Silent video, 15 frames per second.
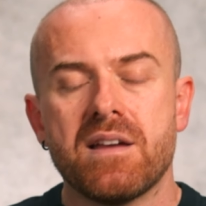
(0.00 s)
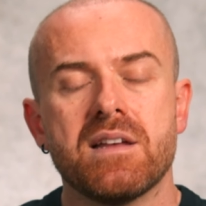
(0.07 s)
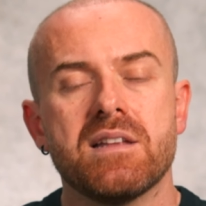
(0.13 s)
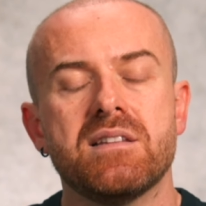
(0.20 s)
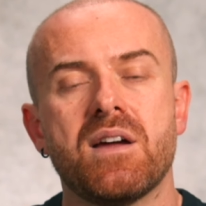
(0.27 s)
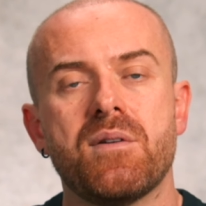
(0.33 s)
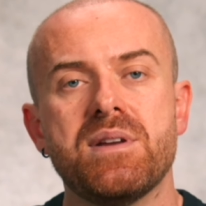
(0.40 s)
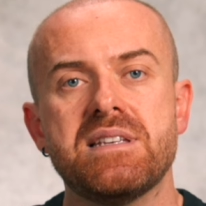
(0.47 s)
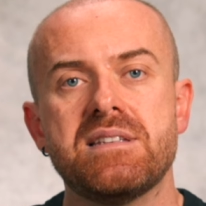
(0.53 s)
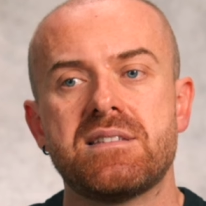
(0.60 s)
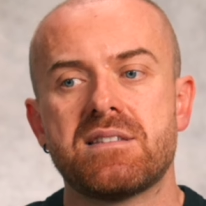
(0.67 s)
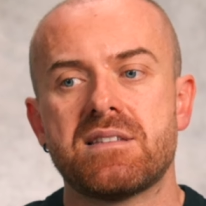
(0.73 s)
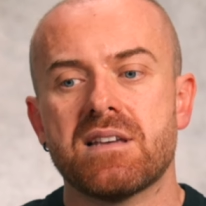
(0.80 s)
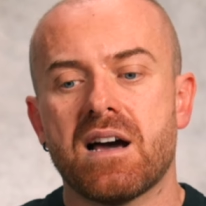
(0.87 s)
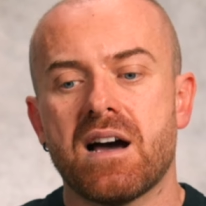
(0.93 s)
There
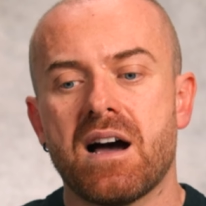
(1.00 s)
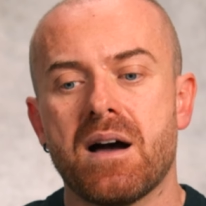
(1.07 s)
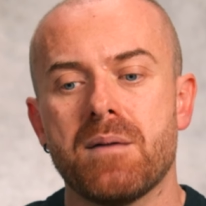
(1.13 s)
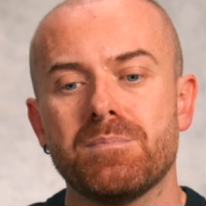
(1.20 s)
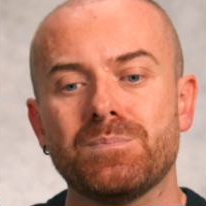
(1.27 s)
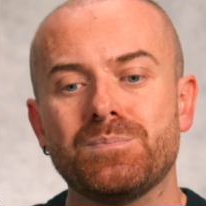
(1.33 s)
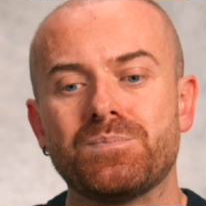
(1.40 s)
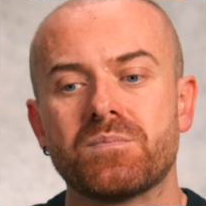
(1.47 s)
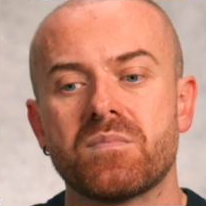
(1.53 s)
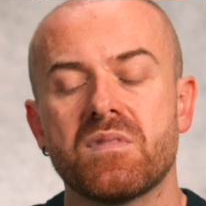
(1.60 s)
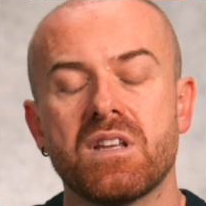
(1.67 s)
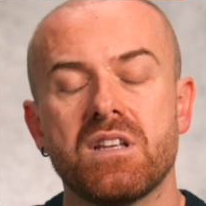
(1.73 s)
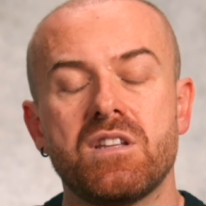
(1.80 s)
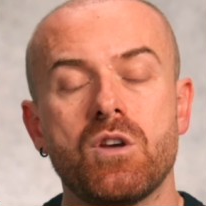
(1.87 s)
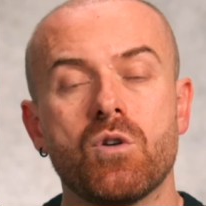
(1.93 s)
is
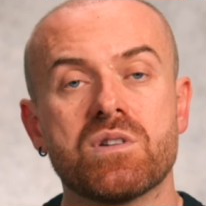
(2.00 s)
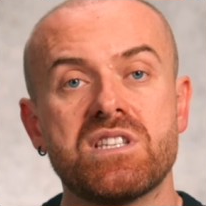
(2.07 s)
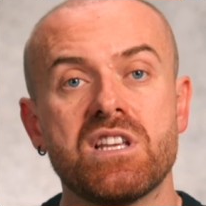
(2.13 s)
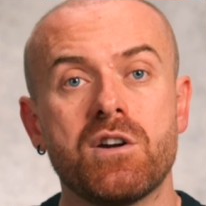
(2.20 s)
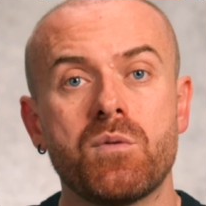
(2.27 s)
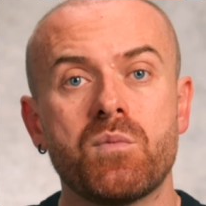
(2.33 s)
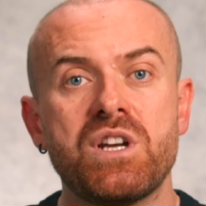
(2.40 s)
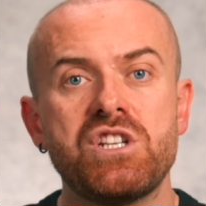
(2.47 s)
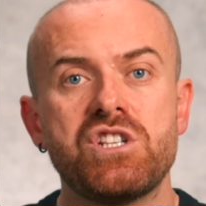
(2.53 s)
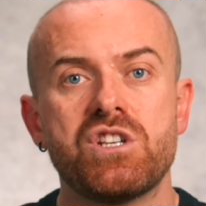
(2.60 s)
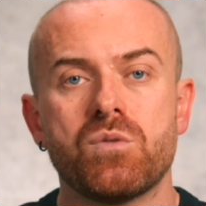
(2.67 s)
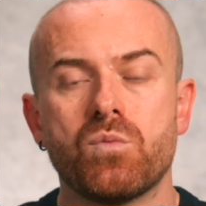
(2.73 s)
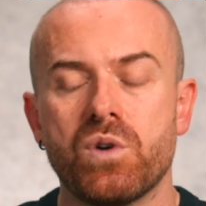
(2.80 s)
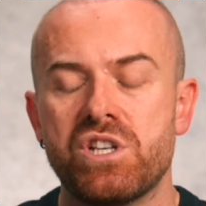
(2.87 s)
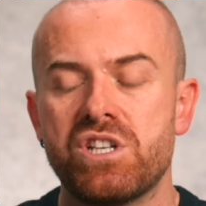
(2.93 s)
the auxiliary winch,
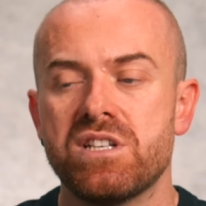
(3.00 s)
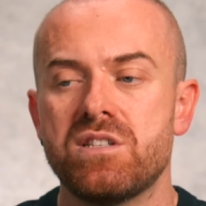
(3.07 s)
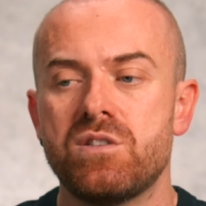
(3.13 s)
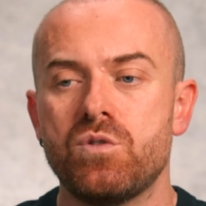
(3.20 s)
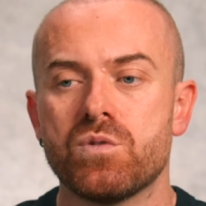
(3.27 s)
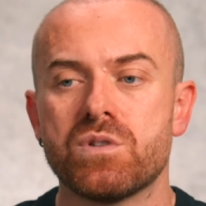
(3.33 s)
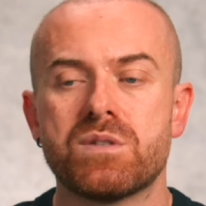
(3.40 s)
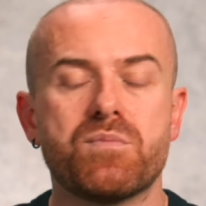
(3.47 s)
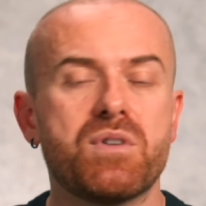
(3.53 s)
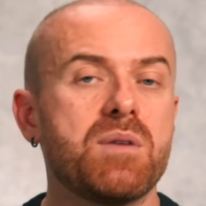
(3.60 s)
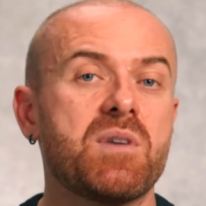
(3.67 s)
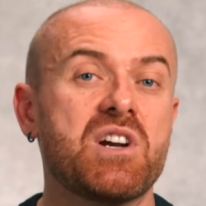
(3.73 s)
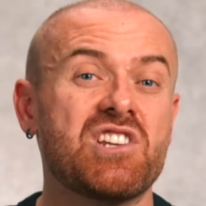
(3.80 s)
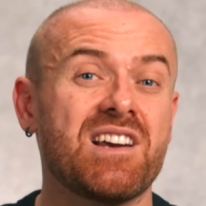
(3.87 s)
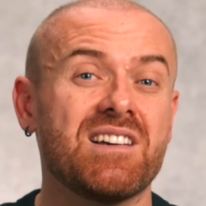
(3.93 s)
which is used pretty
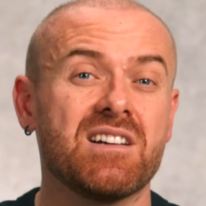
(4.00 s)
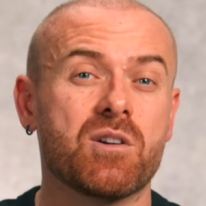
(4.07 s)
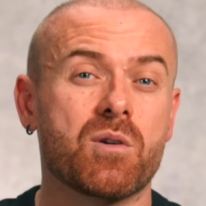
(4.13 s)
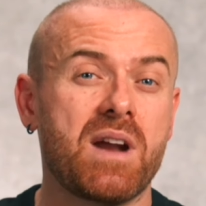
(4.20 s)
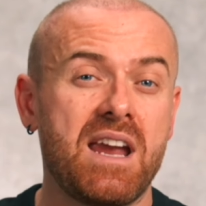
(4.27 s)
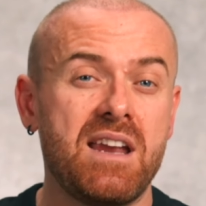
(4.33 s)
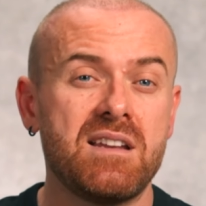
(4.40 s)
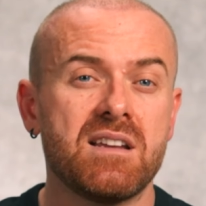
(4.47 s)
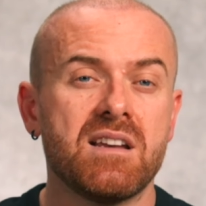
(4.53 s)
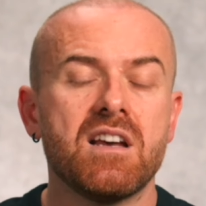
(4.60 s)
much like a crane,